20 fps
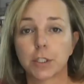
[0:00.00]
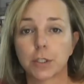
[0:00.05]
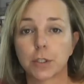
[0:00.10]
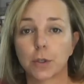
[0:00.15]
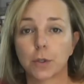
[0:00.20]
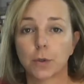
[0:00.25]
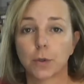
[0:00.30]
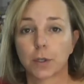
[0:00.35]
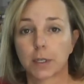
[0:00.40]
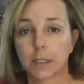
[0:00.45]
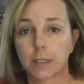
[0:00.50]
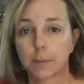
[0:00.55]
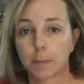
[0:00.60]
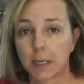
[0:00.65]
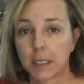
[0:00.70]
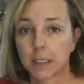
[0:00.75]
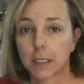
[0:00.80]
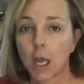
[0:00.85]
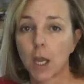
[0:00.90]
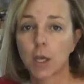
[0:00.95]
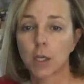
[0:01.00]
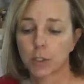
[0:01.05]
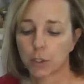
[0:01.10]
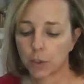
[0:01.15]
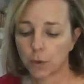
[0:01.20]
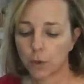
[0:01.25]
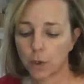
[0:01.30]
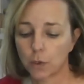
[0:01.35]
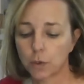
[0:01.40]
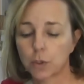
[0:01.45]
Stole Christmas.
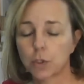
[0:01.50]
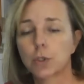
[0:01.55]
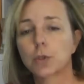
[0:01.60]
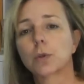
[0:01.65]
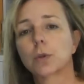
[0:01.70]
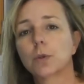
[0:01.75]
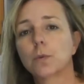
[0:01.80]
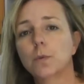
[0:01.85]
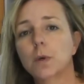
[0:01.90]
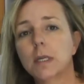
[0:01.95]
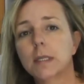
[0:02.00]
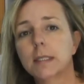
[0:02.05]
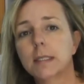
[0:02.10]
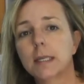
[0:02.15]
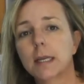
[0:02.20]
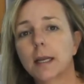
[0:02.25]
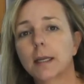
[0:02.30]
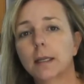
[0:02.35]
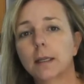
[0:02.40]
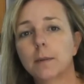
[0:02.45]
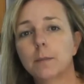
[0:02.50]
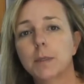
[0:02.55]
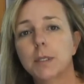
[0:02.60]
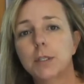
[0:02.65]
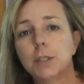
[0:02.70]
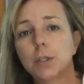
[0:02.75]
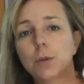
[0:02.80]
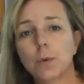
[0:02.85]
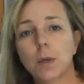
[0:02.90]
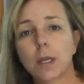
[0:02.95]
So those two are the ones that I'm gonna be
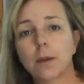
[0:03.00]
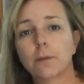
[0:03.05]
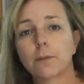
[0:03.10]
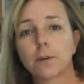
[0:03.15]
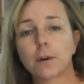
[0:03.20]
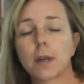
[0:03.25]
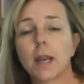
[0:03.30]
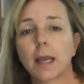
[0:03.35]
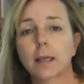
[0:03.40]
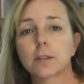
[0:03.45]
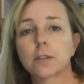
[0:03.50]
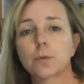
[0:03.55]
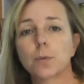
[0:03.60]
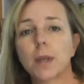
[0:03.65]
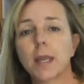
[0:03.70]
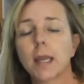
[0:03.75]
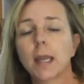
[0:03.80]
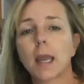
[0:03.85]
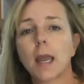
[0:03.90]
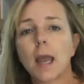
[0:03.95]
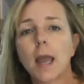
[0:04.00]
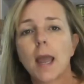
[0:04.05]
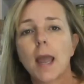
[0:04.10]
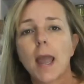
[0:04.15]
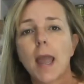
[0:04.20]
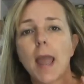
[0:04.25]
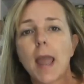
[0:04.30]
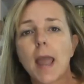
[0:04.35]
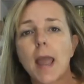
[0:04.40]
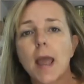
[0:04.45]
doing for next week.
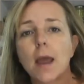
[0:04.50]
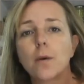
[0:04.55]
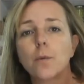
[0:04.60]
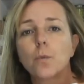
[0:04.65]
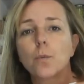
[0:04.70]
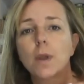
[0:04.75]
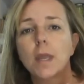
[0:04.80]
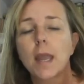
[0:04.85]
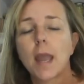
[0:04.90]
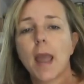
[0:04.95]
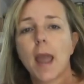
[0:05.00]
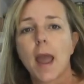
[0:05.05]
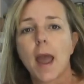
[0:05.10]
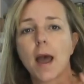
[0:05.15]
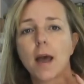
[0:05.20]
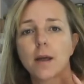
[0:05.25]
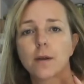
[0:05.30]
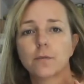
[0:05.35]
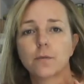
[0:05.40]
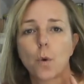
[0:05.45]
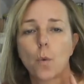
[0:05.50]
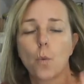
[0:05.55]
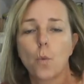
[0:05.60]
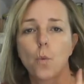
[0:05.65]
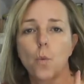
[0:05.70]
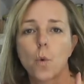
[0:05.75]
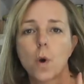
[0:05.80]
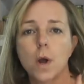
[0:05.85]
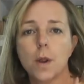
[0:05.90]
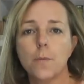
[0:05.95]
And we have
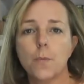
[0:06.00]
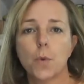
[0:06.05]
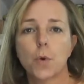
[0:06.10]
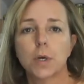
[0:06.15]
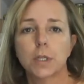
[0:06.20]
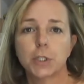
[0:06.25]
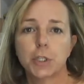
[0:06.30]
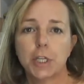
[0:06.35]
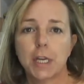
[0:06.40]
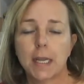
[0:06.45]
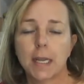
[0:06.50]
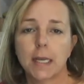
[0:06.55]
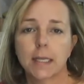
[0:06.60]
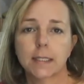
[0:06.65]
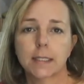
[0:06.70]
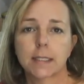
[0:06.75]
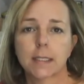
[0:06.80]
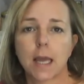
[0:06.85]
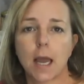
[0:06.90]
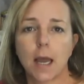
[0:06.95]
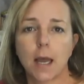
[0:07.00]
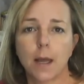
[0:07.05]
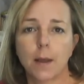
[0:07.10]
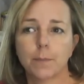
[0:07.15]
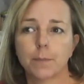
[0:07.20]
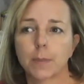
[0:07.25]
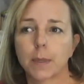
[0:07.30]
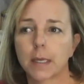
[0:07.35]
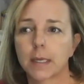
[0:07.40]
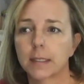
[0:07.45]
one more chance
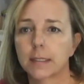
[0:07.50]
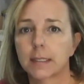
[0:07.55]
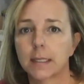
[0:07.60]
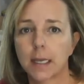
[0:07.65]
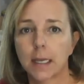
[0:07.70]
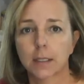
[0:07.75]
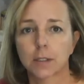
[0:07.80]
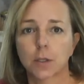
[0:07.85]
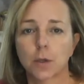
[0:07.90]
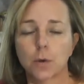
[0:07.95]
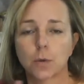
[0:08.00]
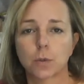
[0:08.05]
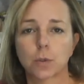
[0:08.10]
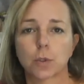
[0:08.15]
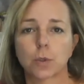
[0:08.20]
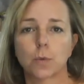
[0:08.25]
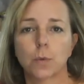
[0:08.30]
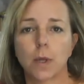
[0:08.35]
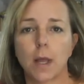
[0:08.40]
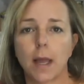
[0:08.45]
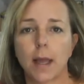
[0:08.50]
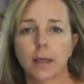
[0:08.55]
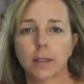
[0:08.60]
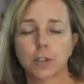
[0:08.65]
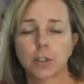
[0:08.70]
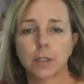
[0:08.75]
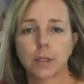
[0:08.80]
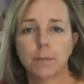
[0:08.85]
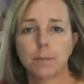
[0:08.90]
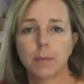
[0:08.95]
um, because the next coaster will
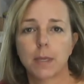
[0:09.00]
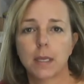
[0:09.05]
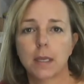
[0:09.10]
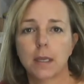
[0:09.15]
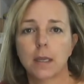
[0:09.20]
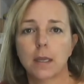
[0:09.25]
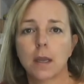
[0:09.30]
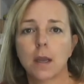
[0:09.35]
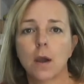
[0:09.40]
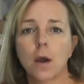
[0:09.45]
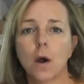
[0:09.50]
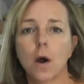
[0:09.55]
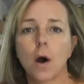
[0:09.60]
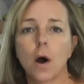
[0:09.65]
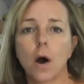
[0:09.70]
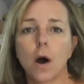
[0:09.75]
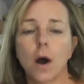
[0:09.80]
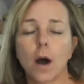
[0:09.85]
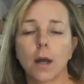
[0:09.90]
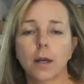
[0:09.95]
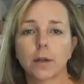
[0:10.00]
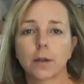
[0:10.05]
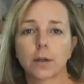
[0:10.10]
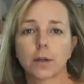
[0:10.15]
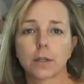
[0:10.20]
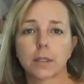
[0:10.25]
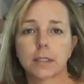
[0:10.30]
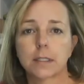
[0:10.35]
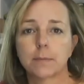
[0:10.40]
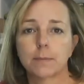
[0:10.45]
actually be on
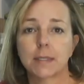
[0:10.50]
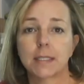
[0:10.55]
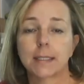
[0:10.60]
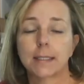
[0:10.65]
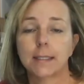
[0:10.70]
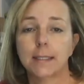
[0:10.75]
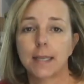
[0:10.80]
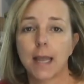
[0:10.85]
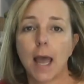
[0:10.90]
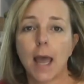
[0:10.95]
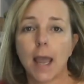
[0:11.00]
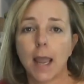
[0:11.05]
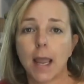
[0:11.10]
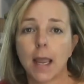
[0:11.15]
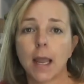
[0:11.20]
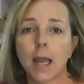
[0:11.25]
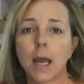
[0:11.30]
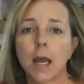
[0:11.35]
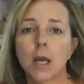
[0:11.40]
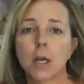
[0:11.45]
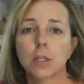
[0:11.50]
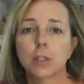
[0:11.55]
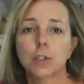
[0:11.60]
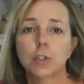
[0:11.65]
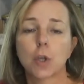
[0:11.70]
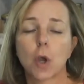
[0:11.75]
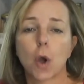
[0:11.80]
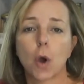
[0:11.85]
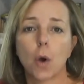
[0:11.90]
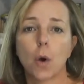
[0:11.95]
Christmas Day.
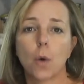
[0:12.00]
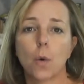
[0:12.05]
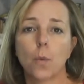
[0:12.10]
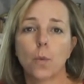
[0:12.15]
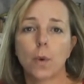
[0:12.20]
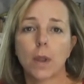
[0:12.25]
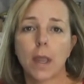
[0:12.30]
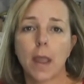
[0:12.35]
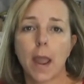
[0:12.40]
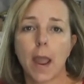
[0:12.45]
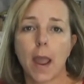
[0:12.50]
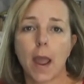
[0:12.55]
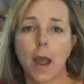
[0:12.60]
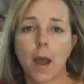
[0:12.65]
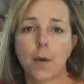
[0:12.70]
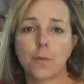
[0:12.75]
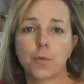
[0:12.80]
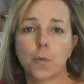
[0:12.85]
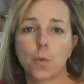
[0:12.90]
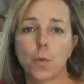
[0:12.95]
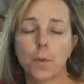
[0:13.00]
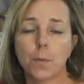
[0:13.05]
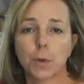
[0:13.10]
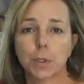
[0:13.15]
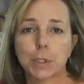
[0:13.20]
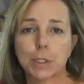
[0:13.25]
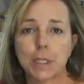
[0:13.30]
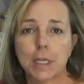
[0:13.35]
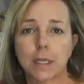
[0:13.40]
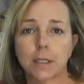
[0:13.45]
So we have one
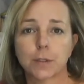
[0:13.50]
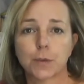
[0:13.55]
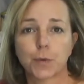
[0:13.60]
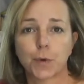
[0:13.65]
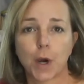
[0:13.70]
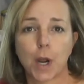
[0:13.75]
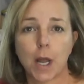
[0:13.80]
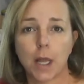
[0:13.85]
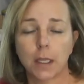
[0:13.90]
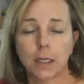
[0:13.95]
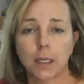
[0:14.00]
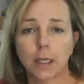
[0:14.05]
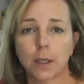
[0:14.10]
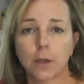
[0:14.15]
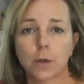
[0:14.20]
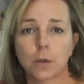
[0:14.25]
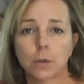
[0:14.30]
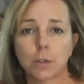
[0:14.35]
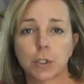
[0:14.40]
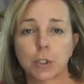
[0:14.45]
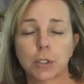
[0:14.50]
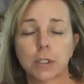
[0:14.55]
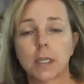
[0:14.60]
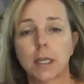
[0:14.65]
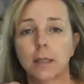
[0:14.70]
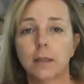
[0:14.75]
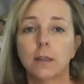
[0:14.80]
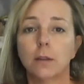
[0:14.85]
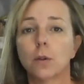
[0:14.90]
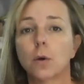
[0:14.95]
more chance for holiday coasters,
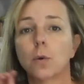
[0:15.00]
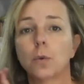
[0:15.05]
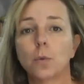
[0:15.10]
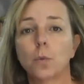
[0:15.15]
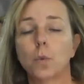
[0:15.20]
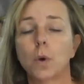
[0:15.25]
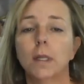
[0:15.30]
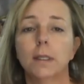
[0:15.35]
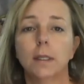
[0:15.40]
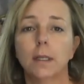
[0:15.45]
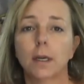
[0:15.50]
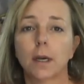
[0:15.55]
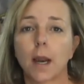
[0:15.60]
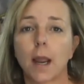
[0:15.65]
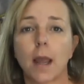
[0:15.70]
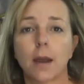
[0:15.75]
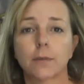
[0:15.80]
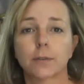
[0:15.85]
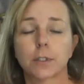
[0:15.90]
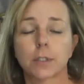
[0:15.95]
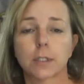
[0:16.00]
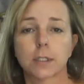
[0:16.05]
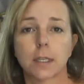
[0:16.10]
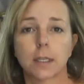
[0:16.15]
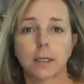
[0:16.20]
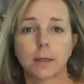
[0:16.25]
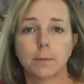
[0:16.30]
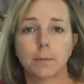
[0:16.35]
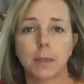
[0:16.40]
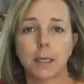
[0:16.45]
and then the one thereafter is
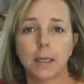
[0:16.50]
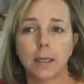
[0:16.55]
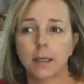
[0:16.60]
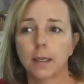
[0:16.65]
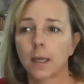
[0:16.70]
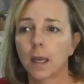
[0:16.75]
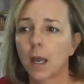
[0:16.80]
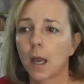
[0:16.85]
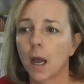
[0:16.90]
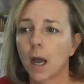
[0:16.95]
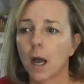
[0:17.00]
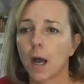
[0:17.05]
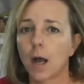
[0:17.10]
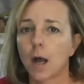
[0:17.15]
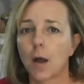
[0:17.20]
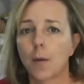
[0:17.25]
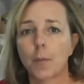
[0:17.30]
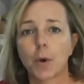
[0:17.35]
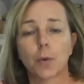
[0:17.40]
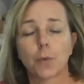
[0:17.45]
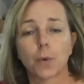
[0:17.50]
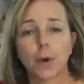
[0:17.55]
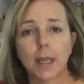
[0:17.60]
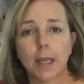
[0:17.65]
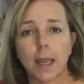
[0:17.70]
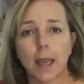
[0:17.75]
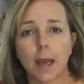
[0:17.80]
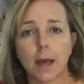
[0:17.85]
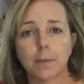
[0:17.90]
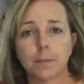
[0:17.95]
going to be um, a
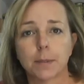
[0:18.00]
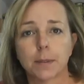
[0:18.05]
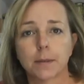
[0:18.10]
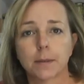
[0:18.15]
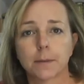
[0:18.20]
recap